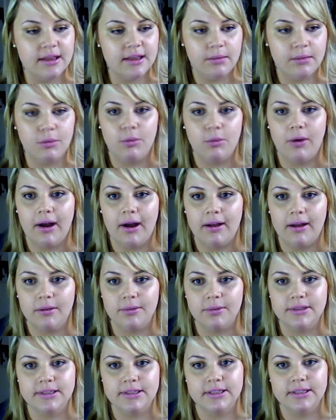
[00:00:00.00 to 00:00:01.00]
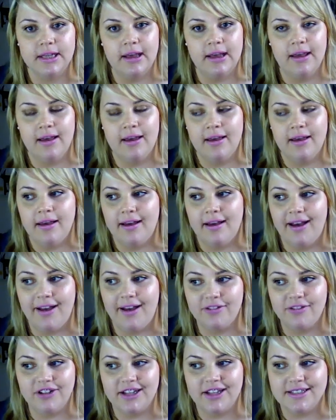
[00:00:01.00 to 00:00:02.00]
them a while, but
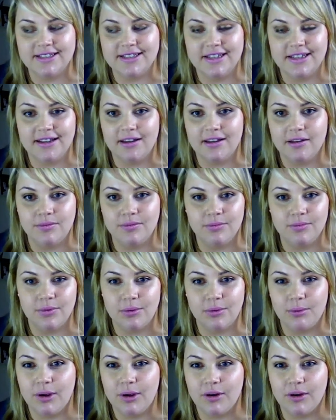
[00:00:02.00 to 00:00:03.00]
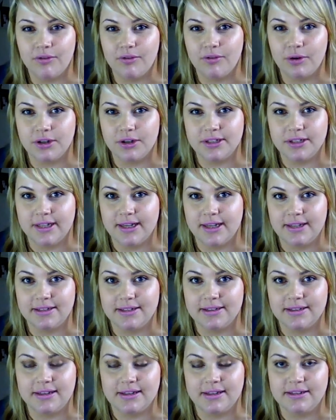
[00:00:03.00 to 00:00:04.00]
after, let's say, 3 or 4
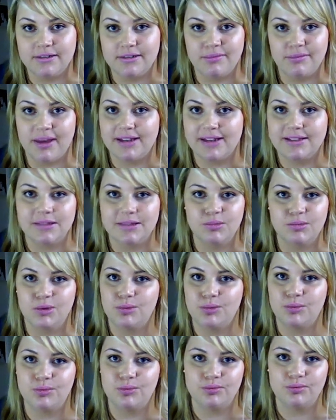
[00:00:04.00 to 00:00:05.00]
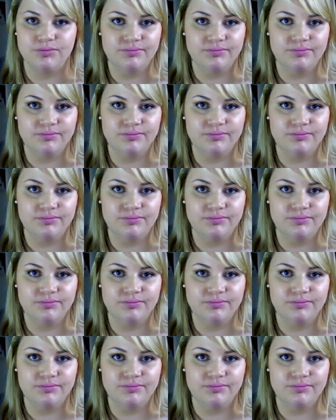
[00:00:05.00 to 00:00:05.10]
days, that's the maximum